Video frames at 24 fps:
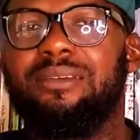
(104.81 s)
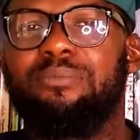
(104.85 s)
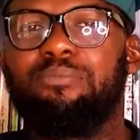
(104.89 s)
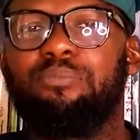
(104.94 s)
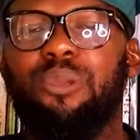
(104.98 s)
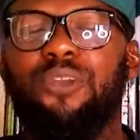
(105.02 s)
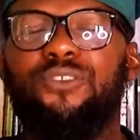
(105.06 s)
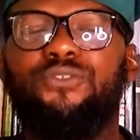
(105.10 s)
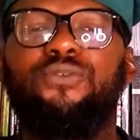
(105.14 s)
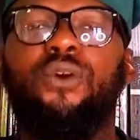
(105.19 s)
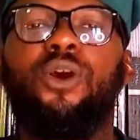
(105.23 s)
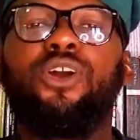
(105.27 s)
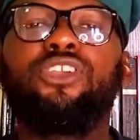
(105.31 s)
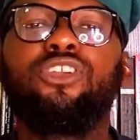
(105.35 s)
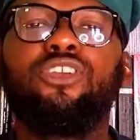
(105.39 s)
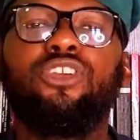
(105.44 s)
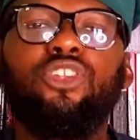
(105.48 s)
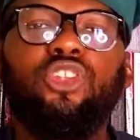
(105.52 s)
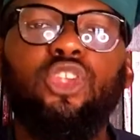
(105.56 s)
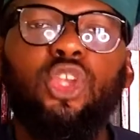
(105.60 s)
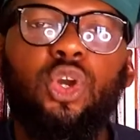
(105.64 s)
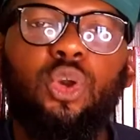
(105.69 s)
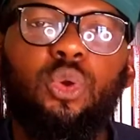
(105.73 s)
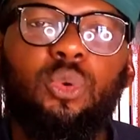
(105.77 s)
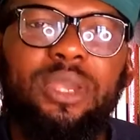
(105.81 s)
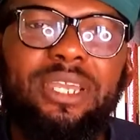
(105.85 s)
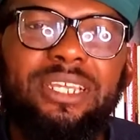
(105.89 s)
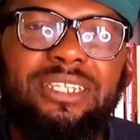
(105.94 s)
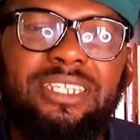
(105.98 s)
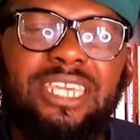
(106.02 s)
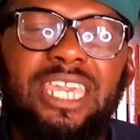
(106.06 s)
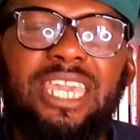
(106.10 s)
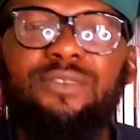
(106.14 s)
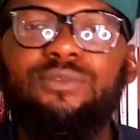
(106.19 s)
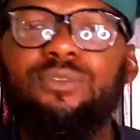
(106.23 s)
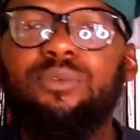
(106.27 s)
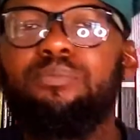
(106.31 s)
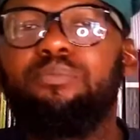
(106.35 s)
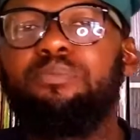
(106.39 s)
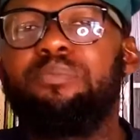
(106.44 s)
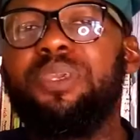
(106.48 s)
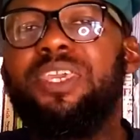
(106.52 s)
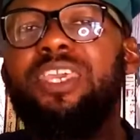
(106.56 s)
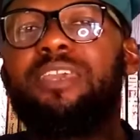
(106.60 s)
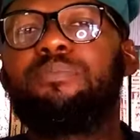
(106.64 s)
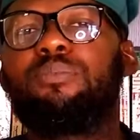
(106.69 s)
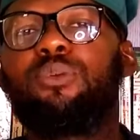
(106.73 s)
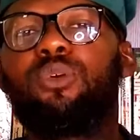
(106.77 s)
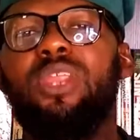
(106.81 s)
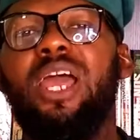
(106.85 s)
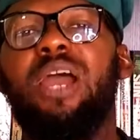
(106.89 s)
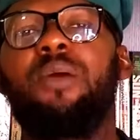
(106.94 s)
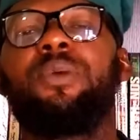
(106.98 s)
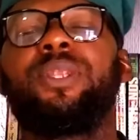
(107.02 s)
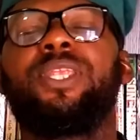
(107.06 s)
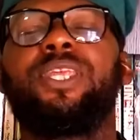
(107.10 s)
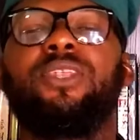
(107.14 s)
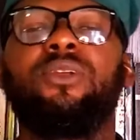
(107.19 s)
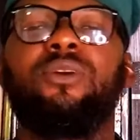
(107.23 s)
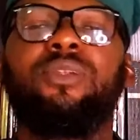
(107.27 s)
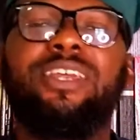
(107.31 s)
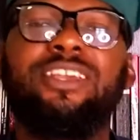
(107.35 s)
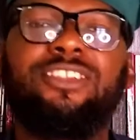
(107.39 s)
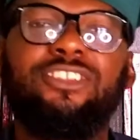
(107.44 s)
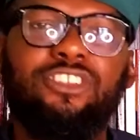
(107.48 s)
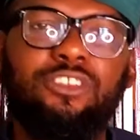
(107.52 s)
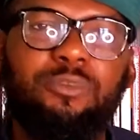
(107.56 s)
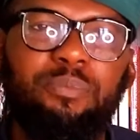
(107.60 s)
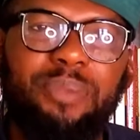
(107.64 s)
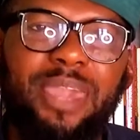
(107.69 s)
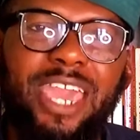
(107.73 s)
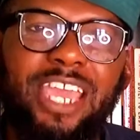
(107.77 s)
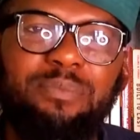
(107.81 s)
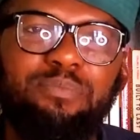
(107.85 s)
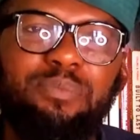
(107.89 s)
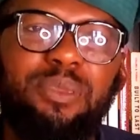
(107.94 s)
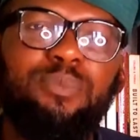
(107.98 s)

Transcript: before you know it, even people that we did not expect,